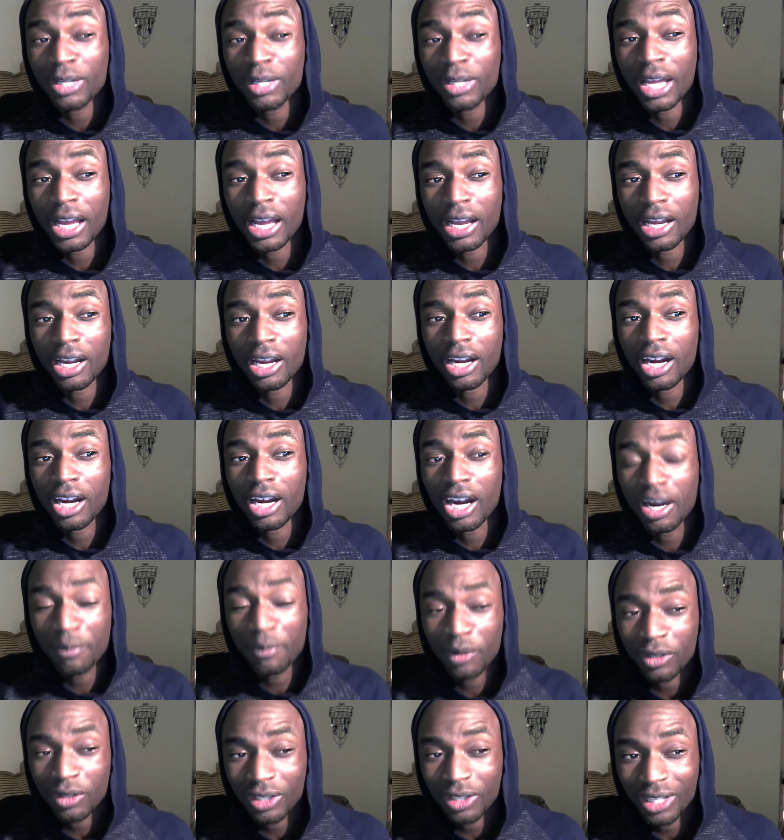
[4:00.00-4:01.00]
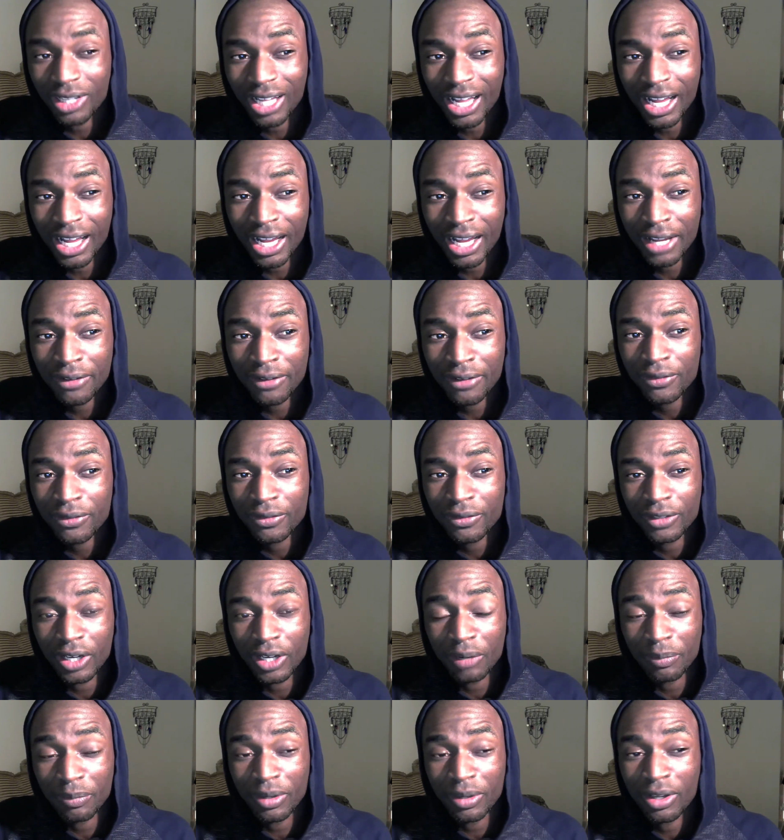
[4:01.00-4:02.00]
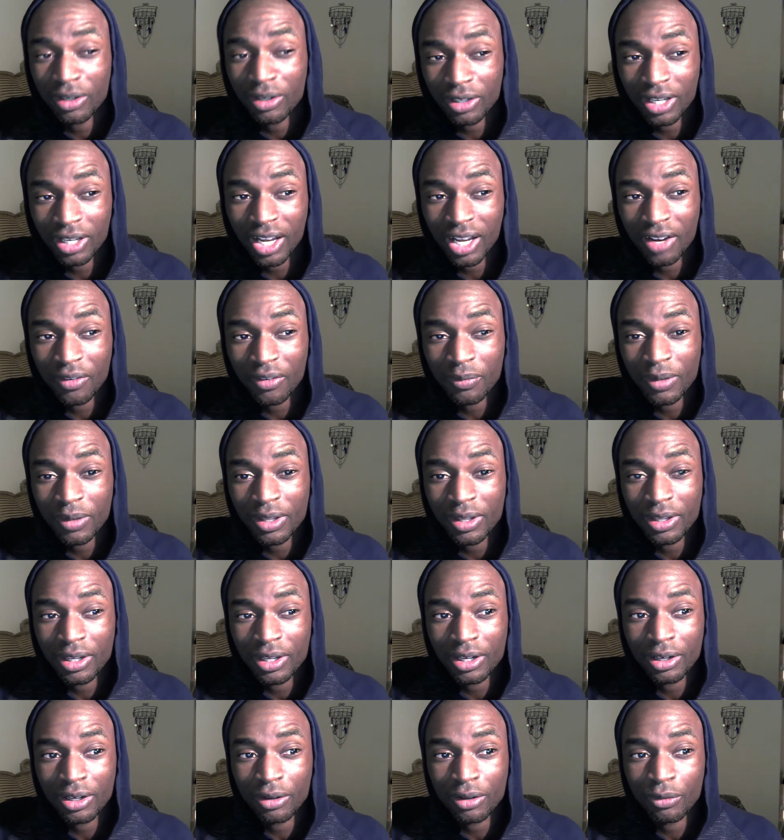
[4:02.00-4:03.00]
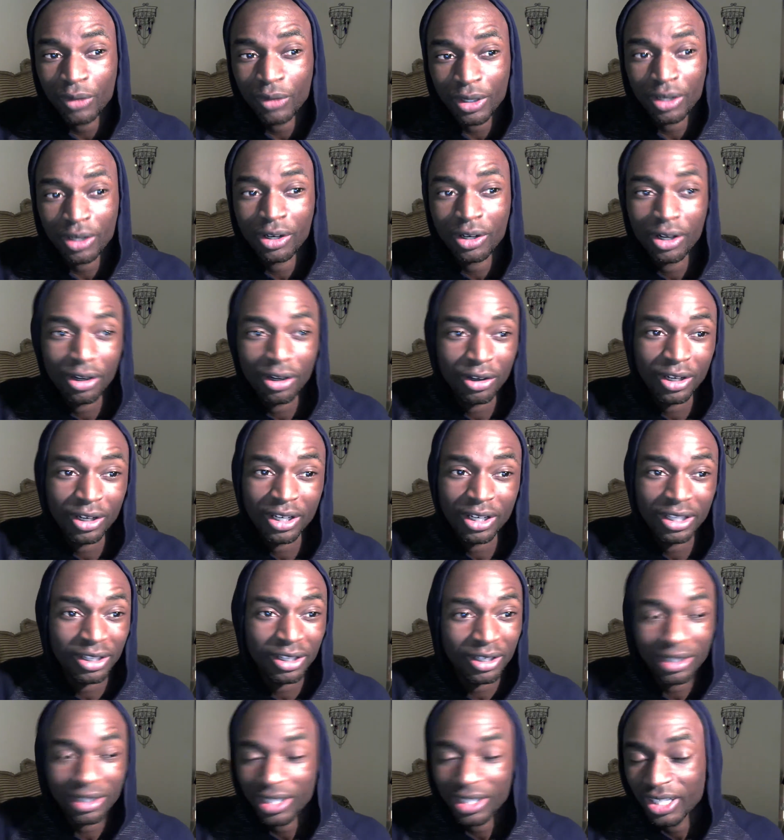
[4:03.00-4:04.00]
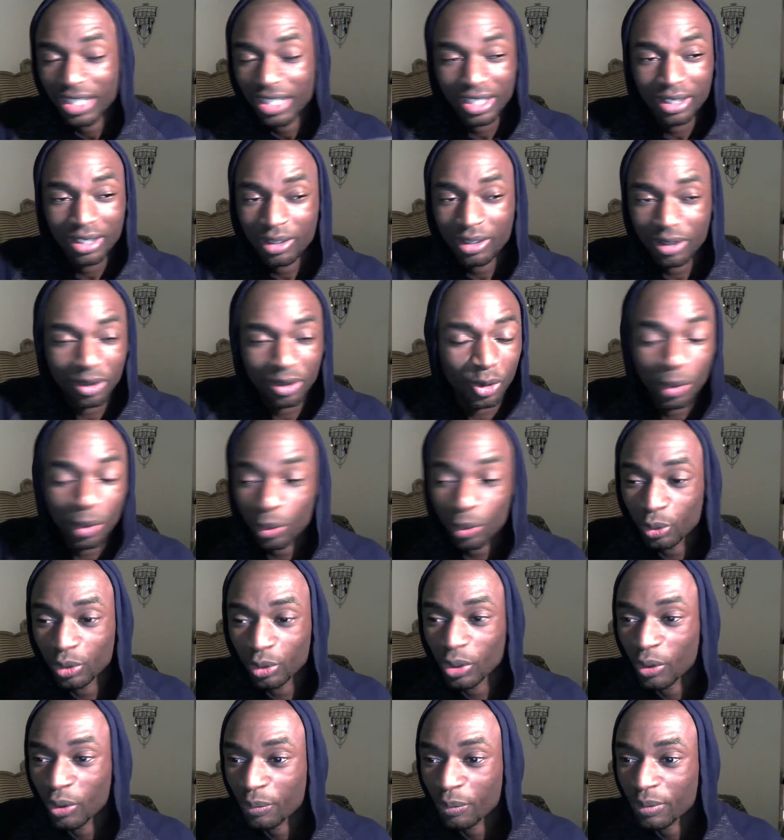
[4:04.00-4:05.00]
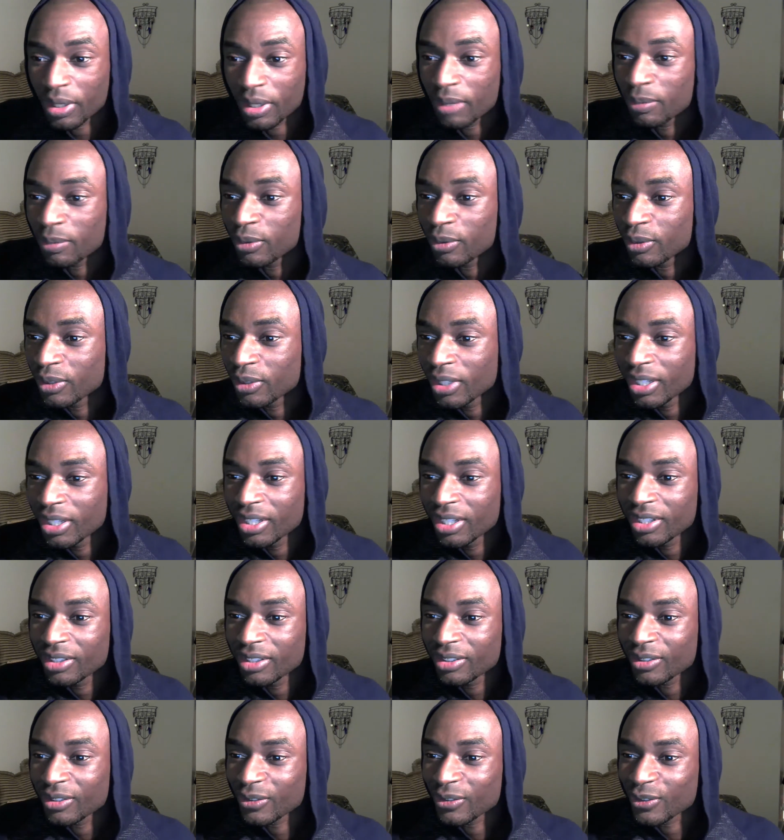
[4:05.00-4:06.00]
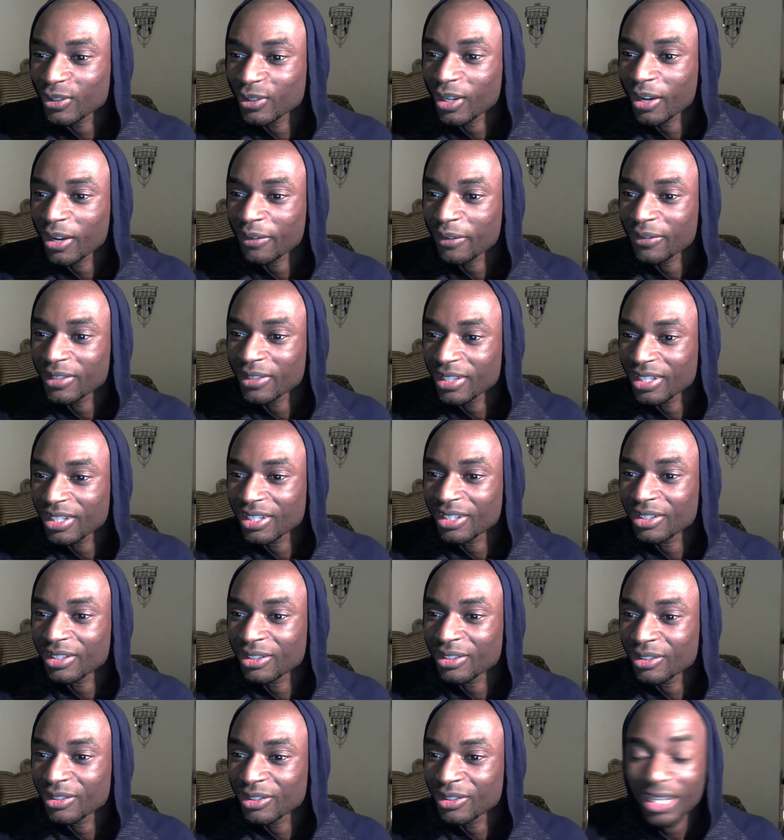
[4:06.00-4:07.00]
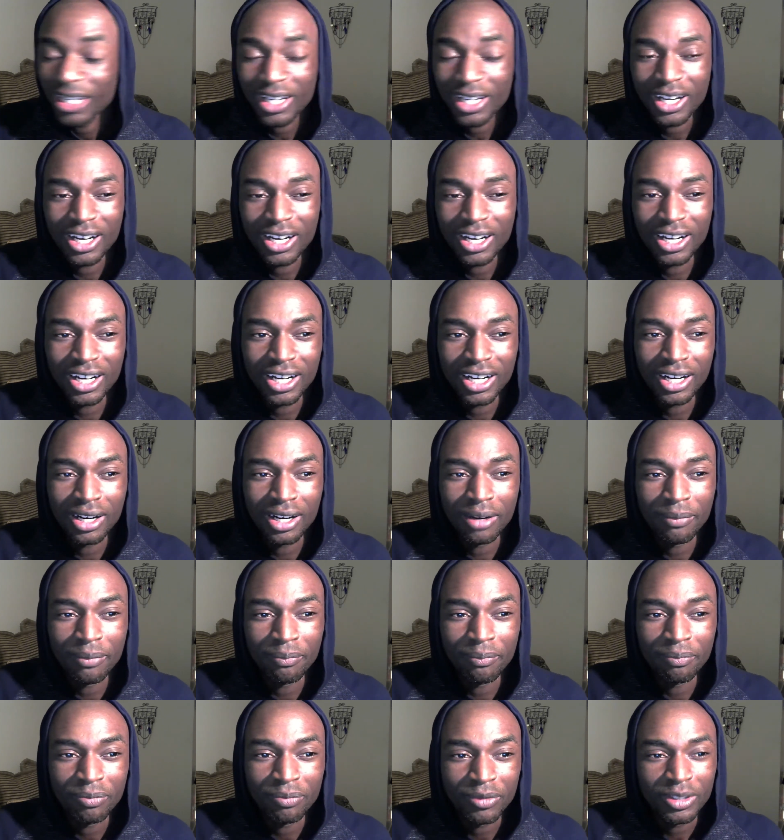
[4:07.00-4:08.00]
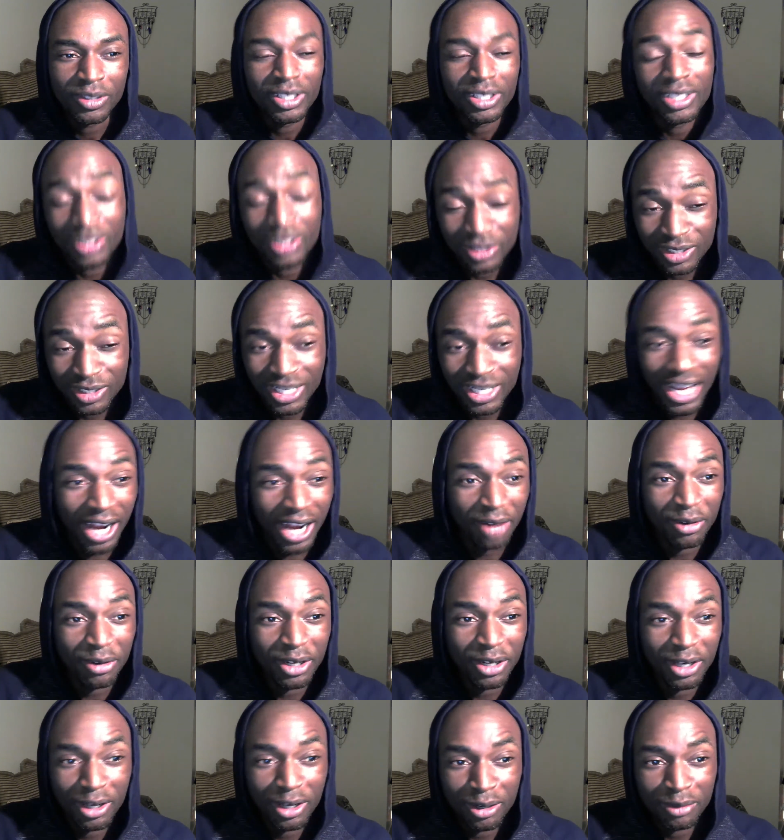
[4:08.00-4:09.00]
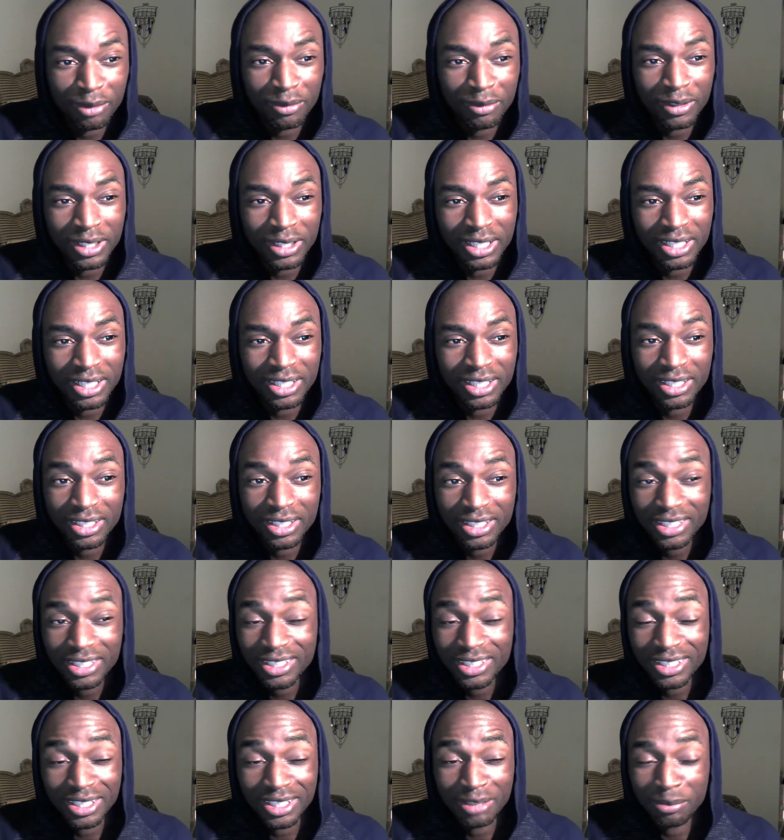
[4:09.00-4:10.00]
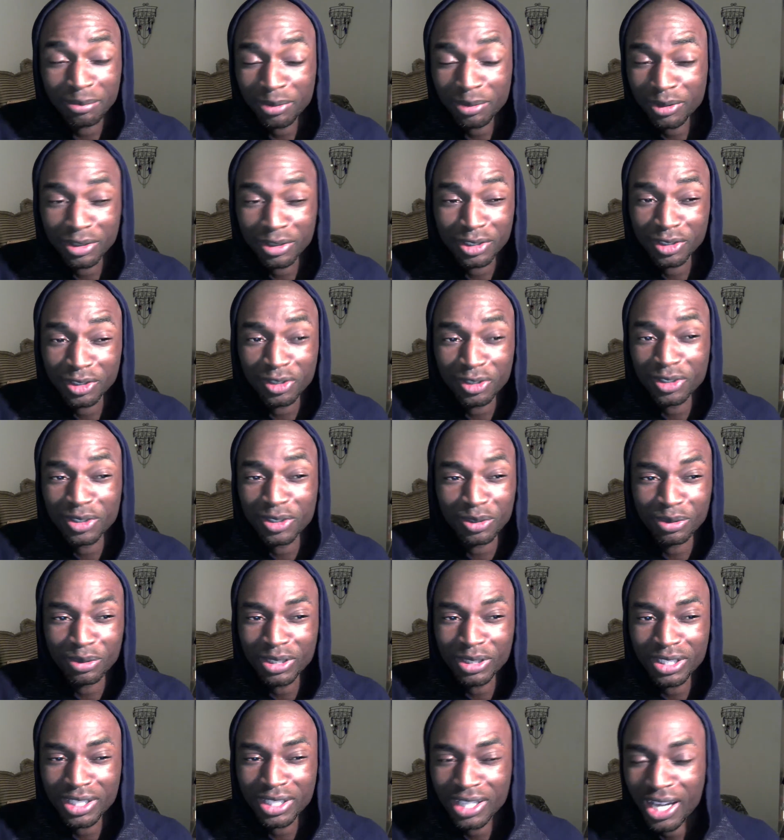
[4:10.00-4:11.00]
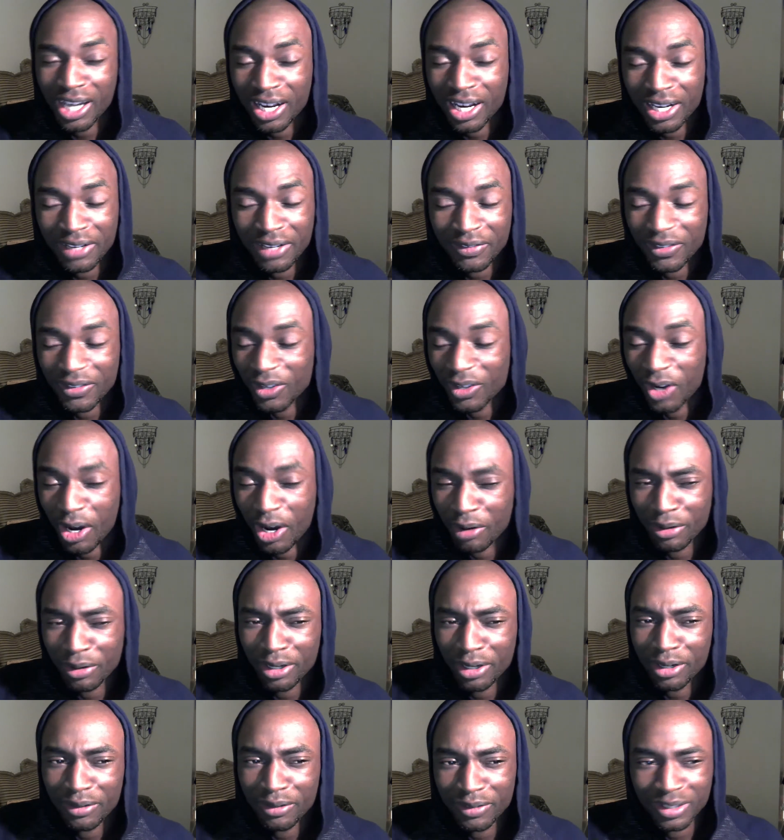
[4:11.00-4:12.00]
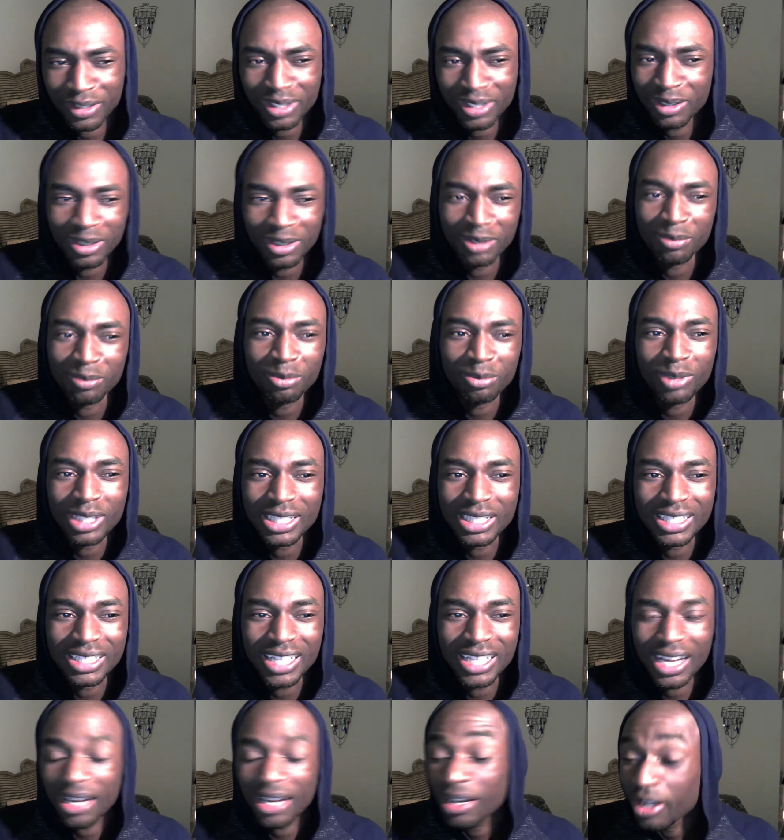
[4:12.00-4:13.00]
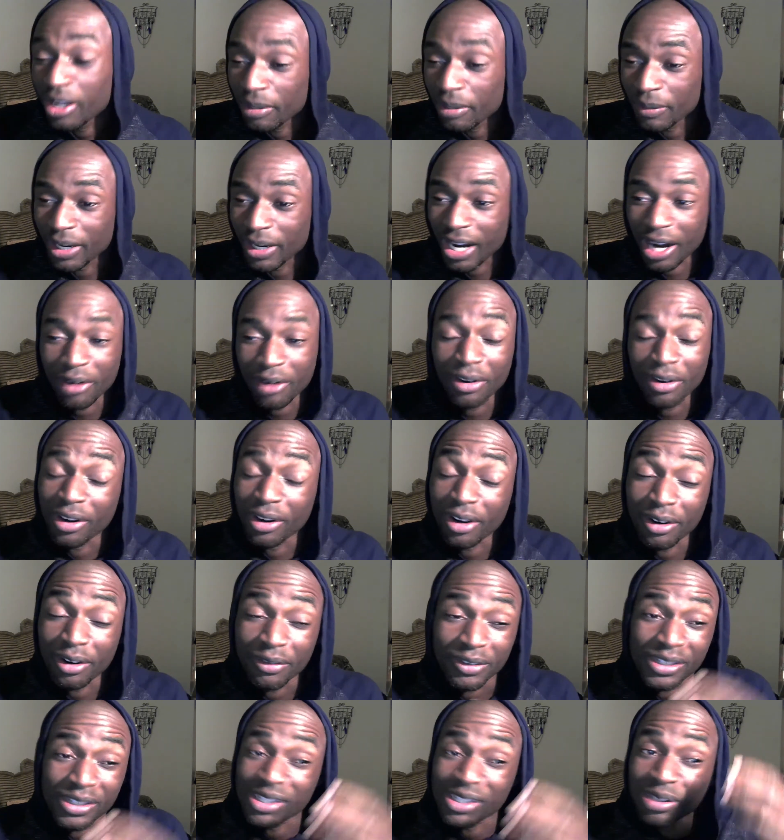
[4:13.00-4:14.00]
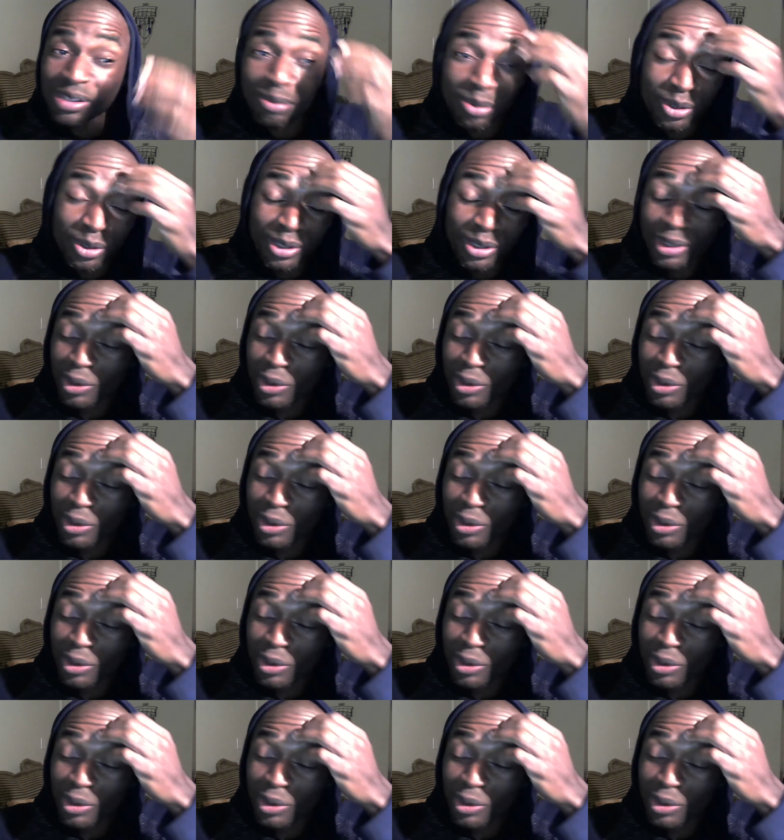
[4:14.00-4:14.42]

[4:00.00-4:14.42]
that come on the live, that be on the live with me, they're reoccurring. They're cool, dope people. So soft tears, Kyrie Irving. I'm pretty sure he's a real Kyrie Irving. He's not. But Kyrie Irving is a pretty